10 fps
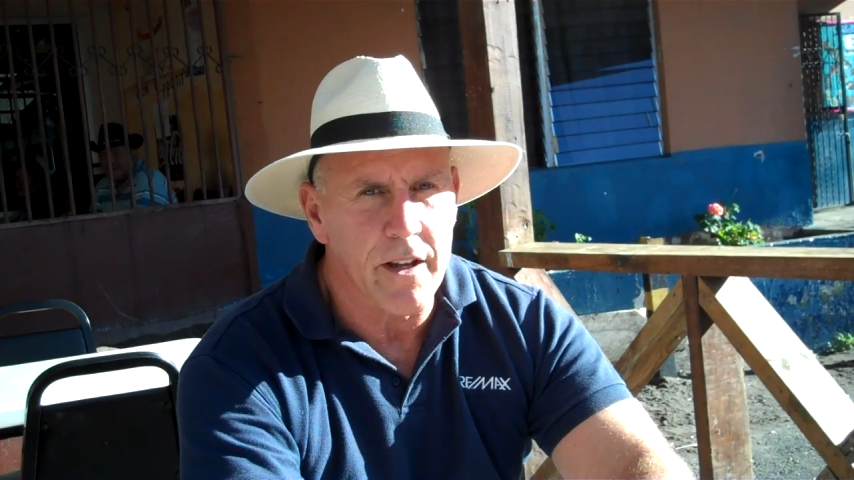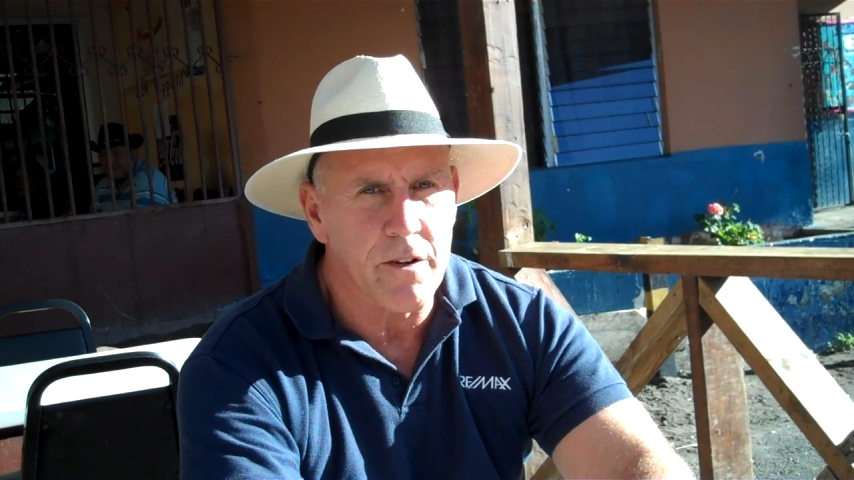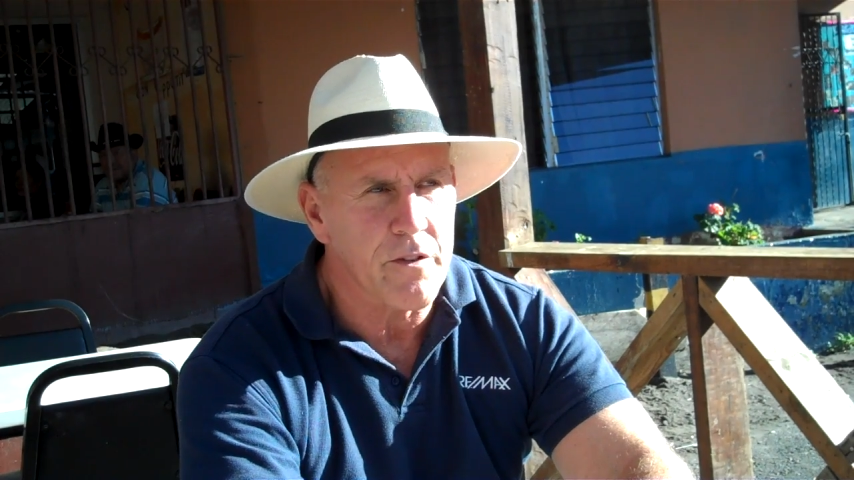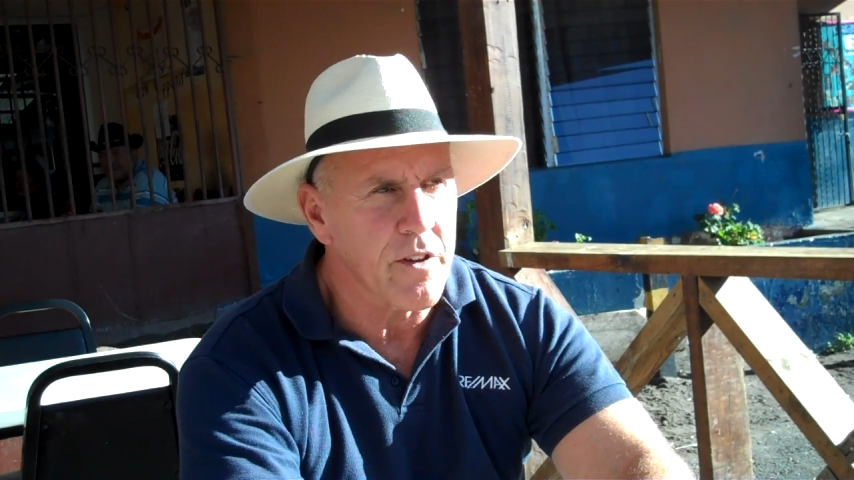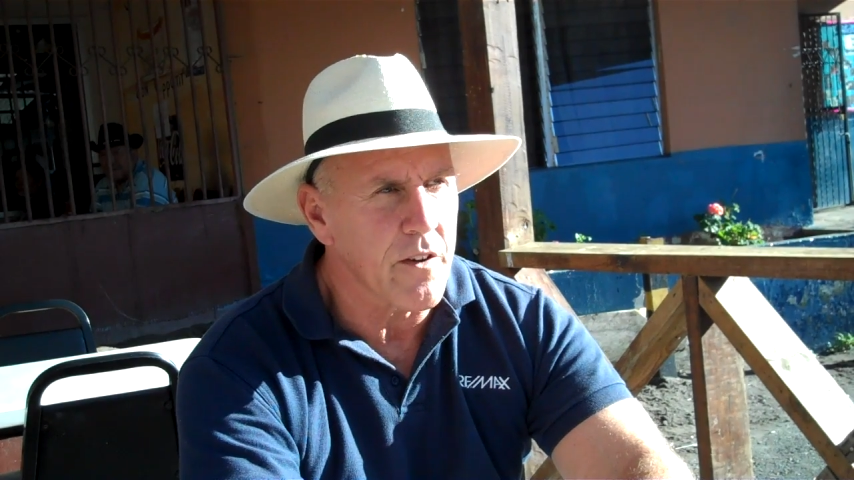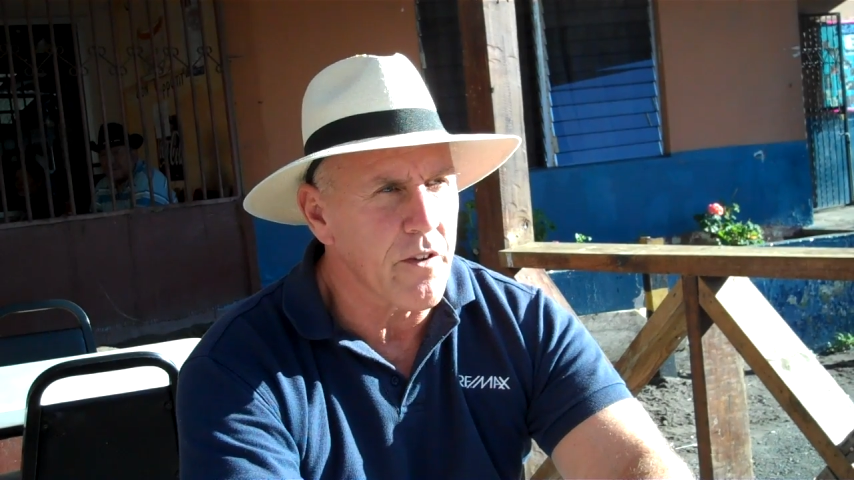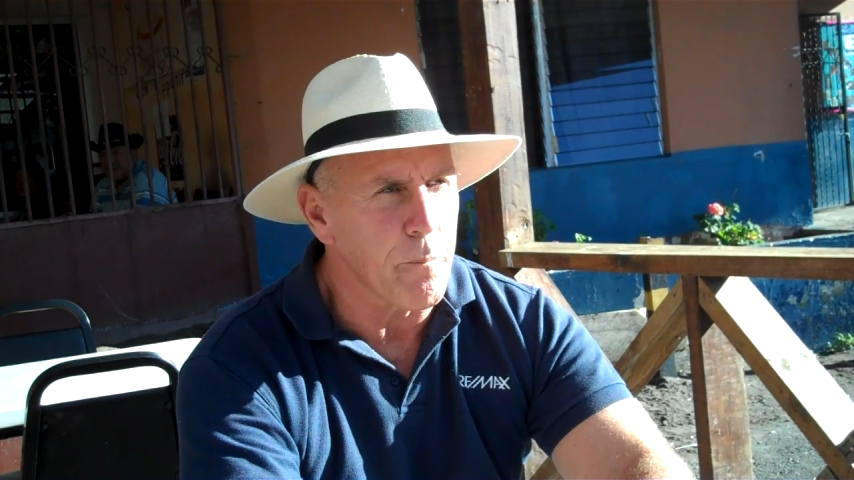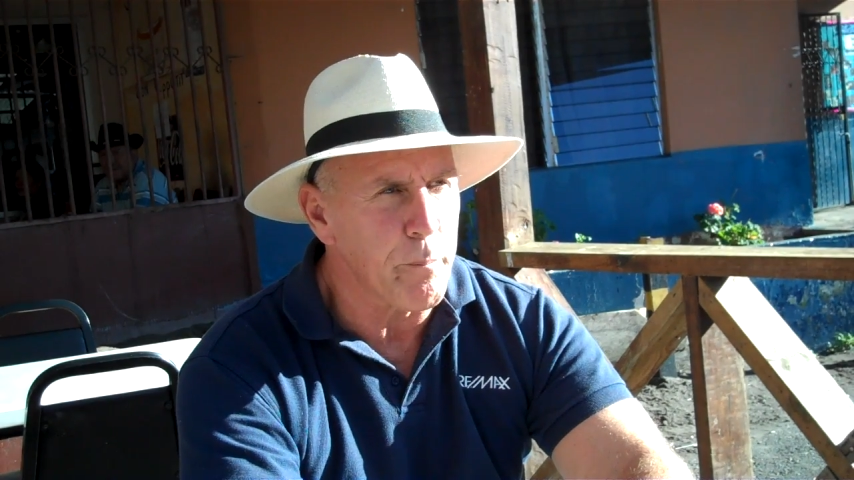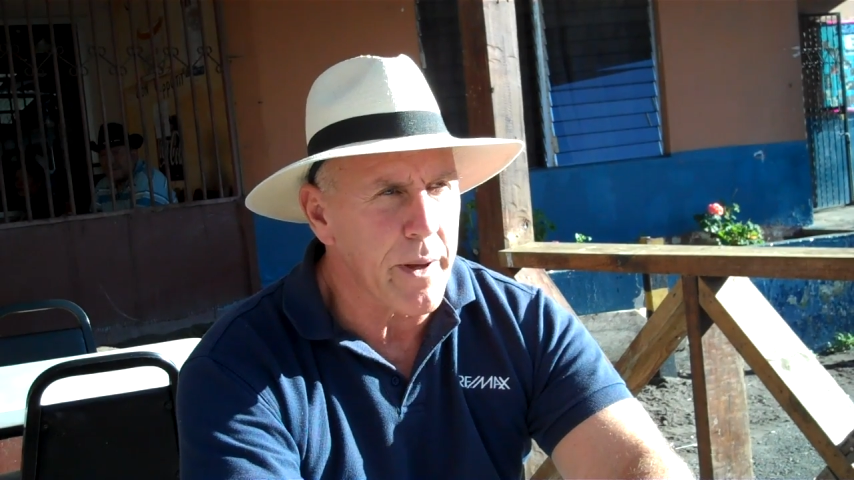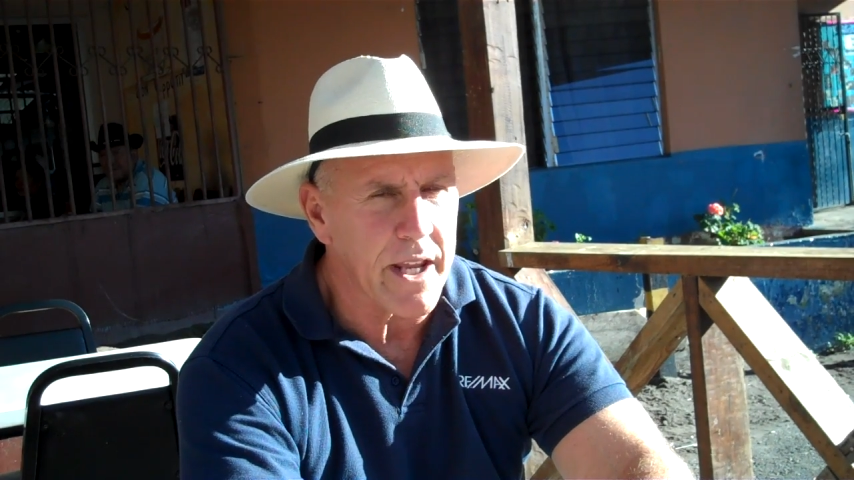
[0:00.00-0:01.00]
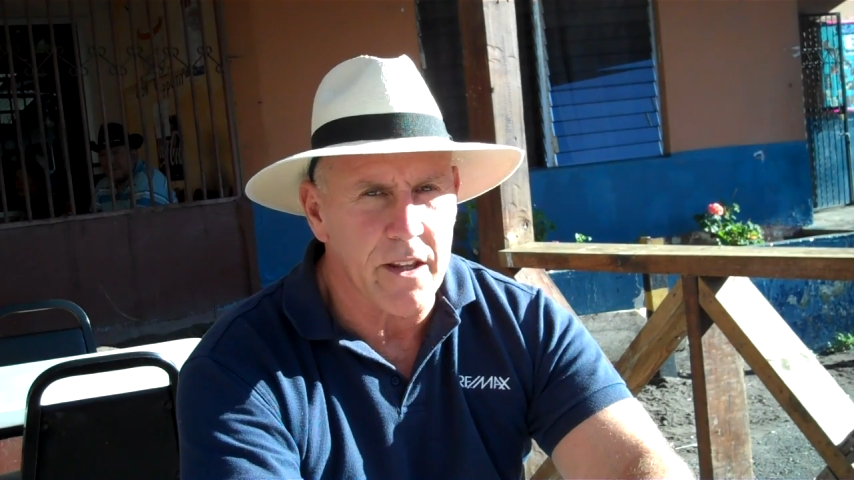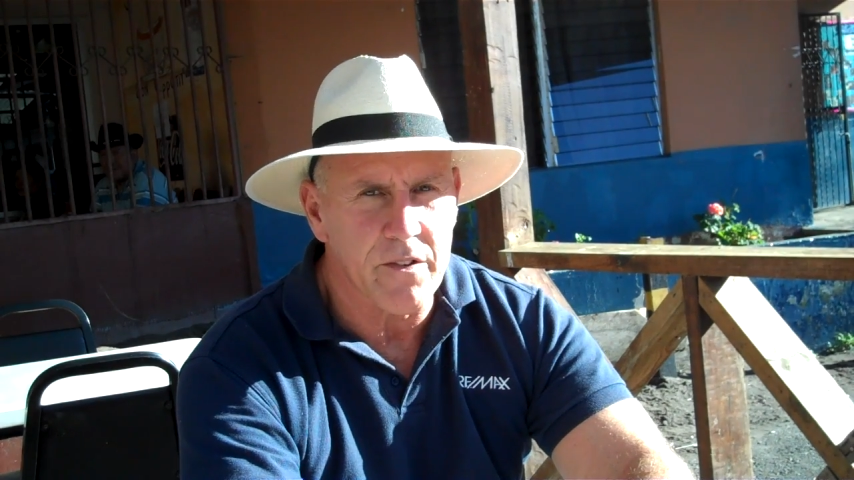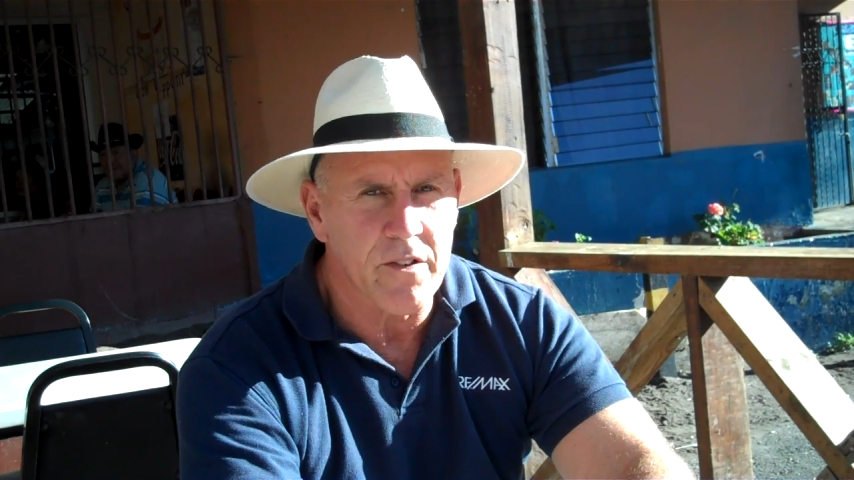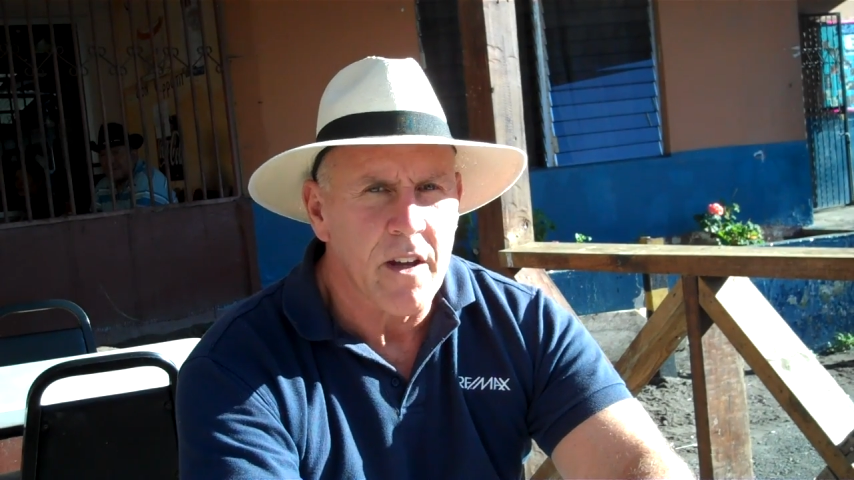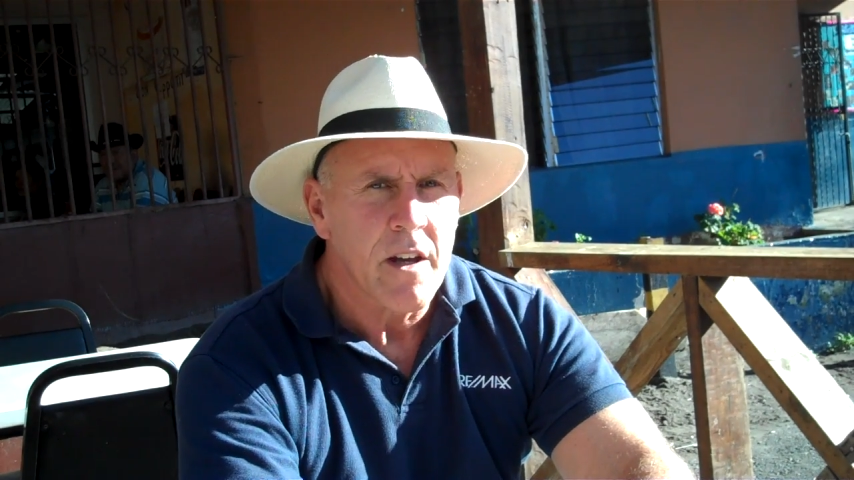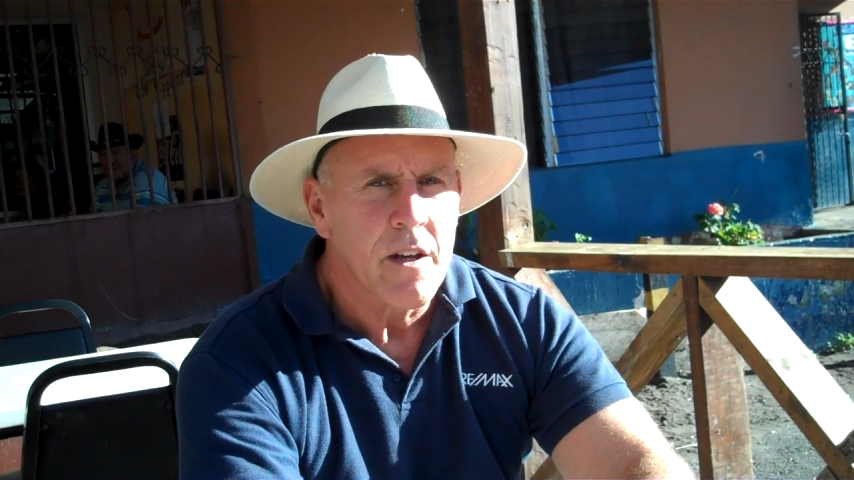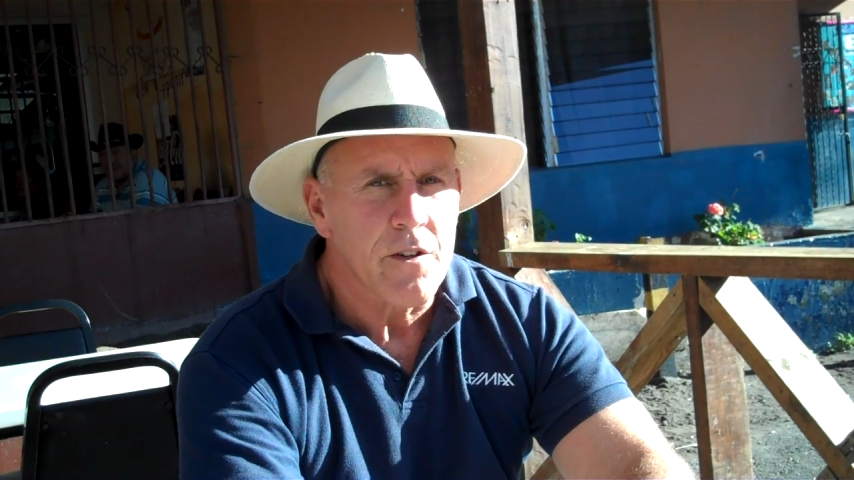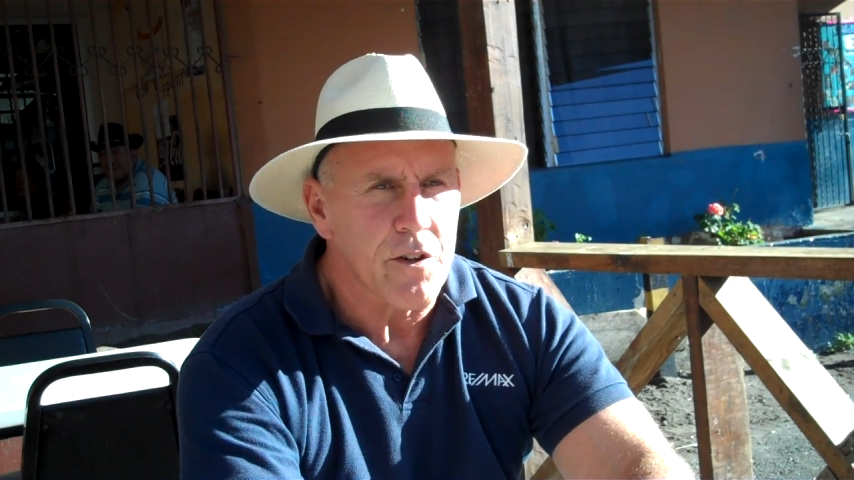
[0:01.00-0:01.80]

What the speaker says: Lay yourself a base.